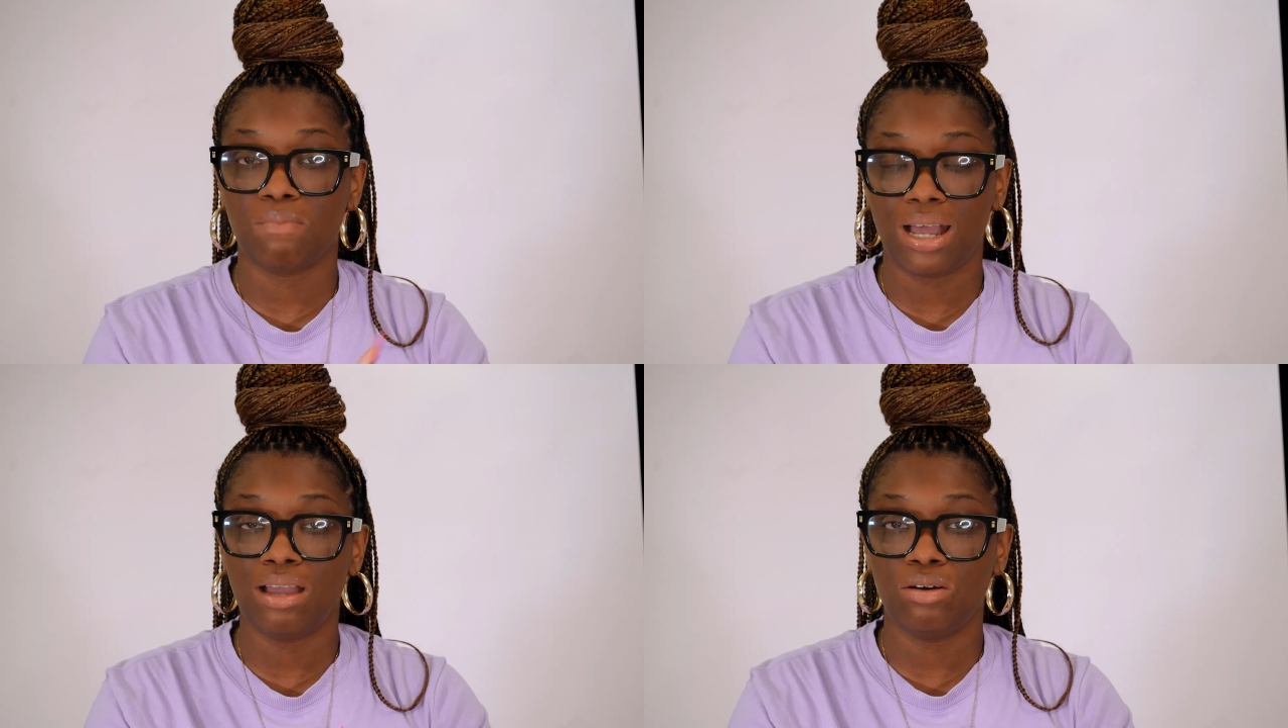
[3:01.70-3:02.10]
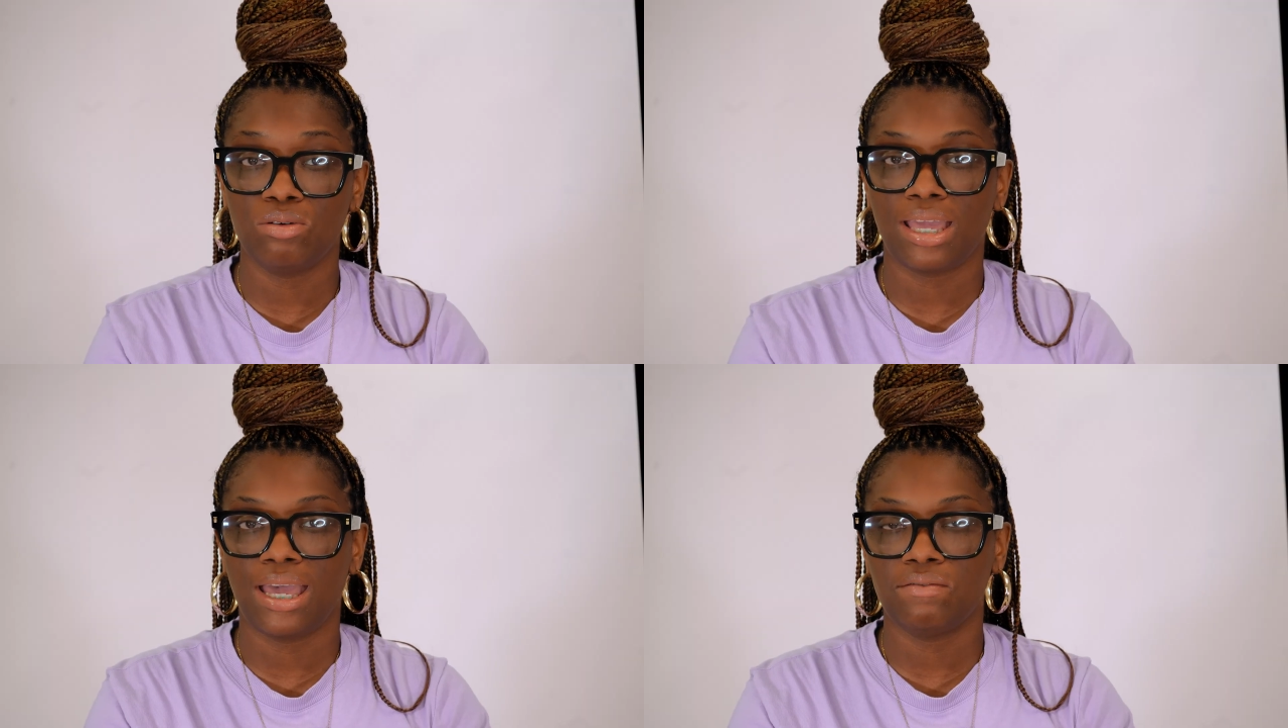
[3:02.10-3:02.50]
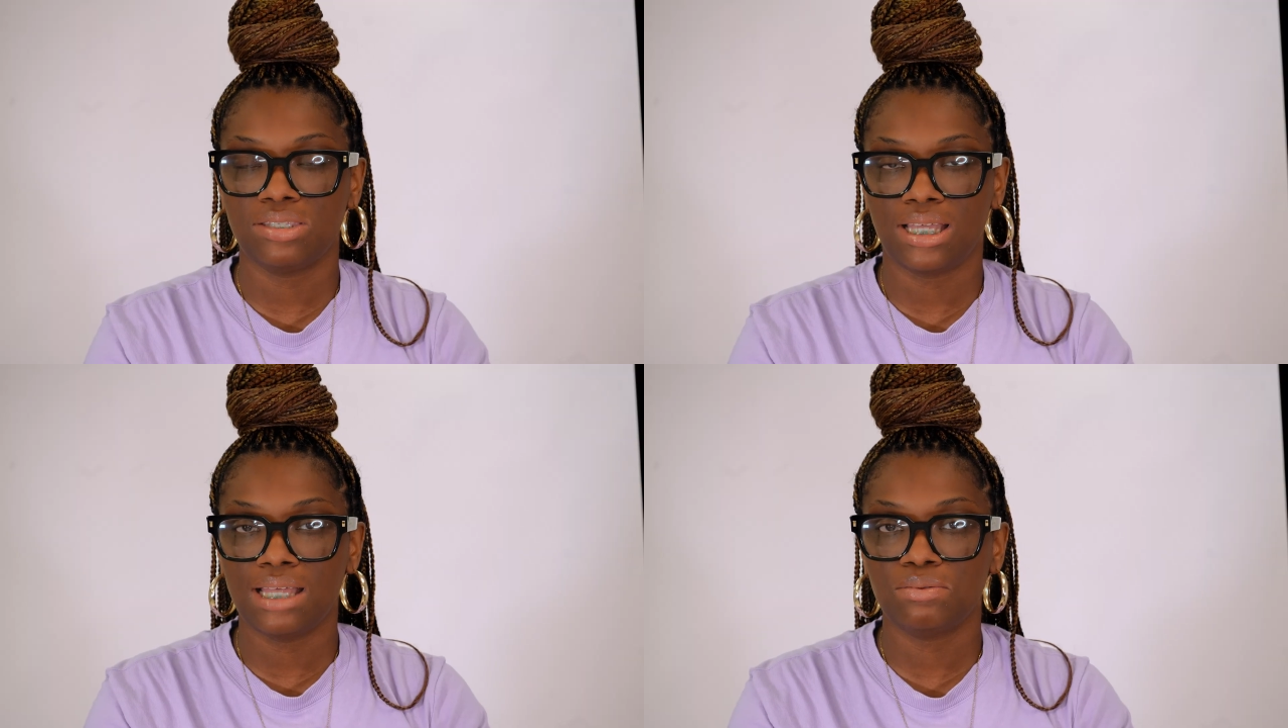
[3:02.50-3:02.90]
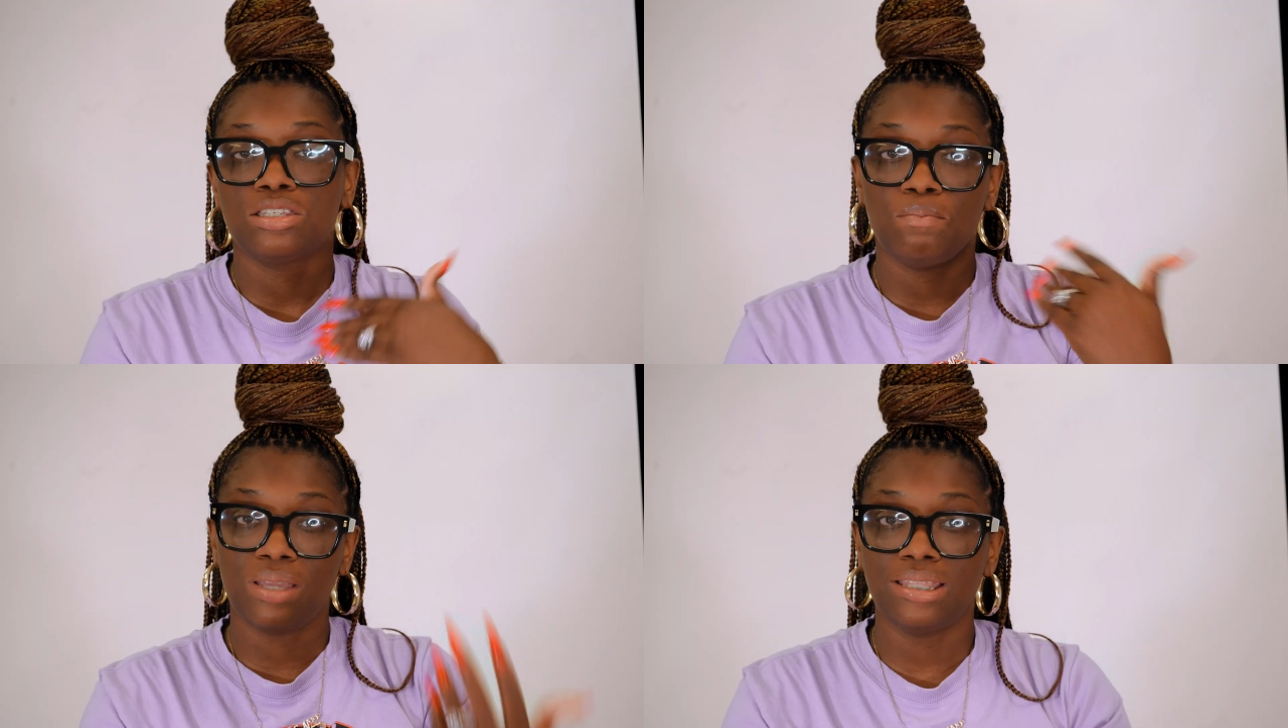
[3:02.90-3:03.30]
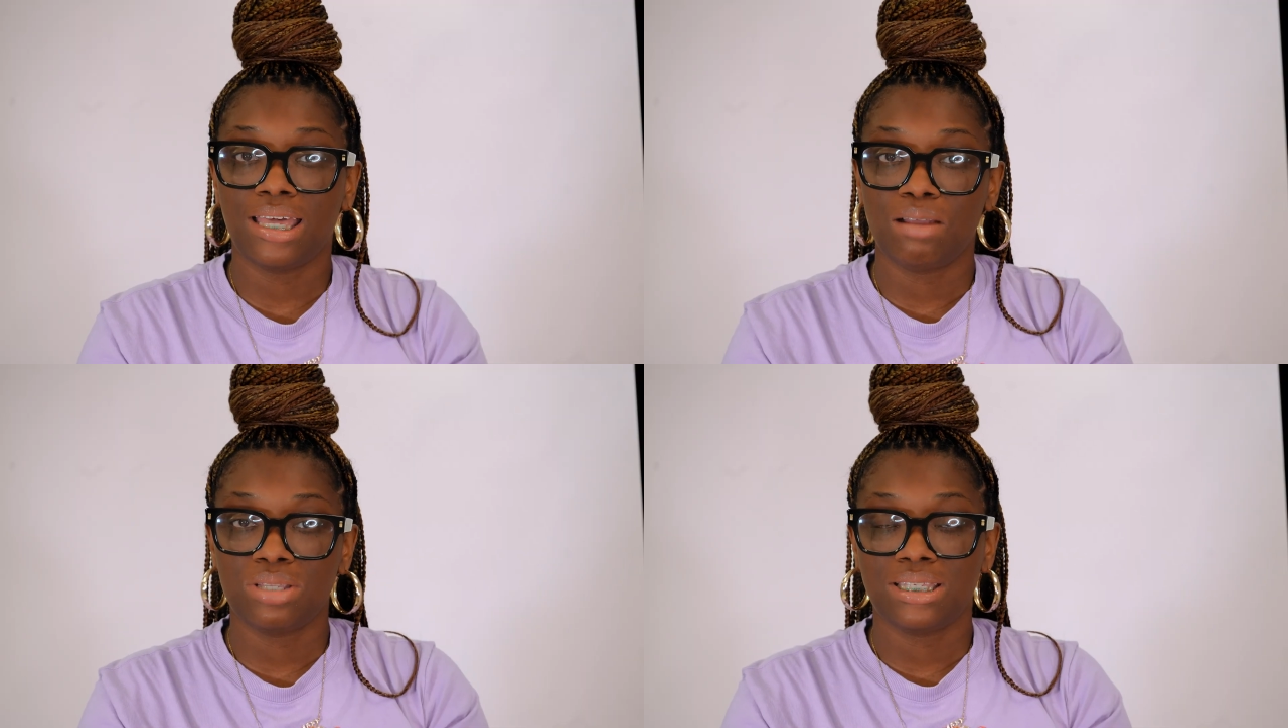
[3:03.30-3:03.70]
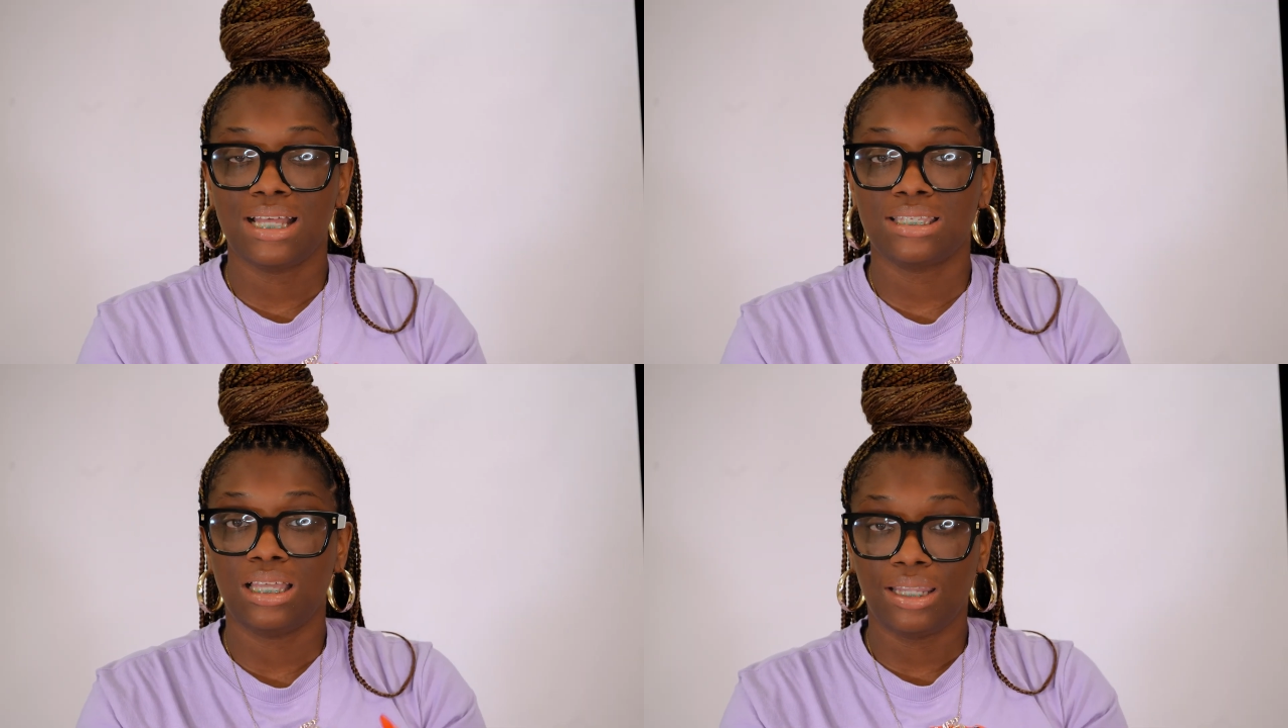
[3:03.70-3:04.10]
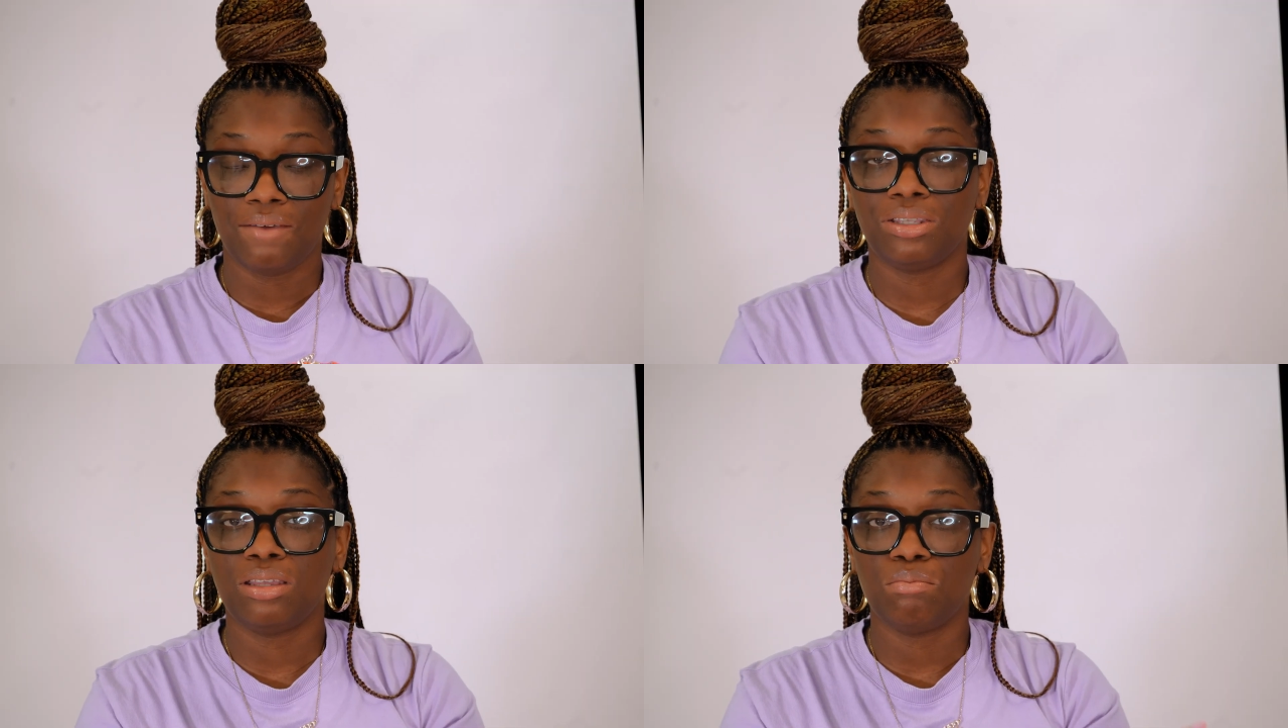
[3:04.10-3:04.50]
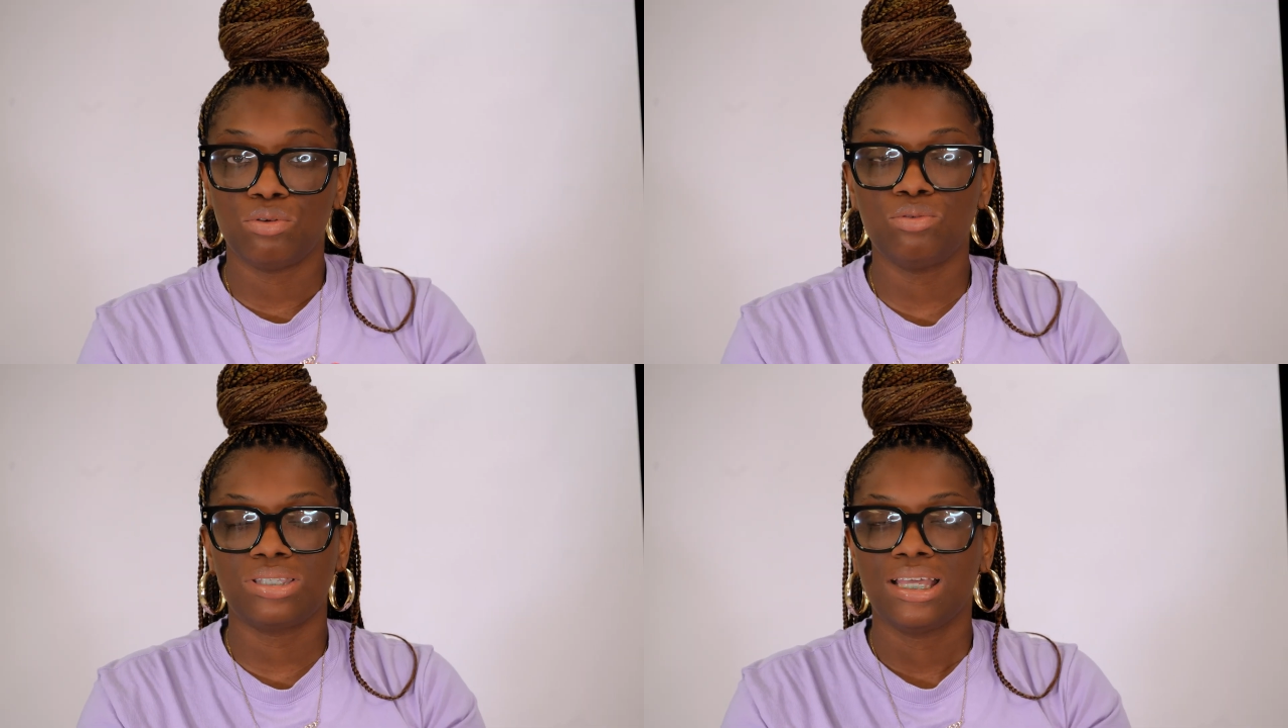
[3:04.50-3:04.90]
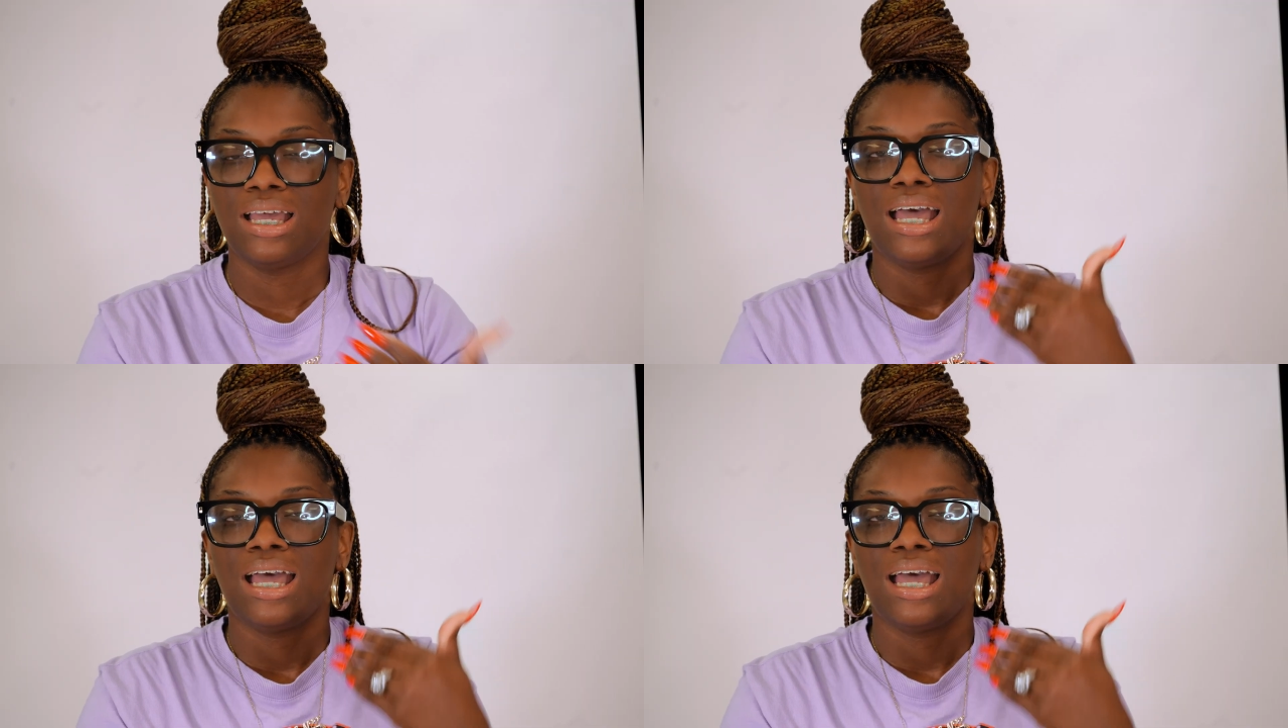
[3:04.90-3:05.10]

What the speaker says: my own calf size. So being that I'm a size 11 in boots,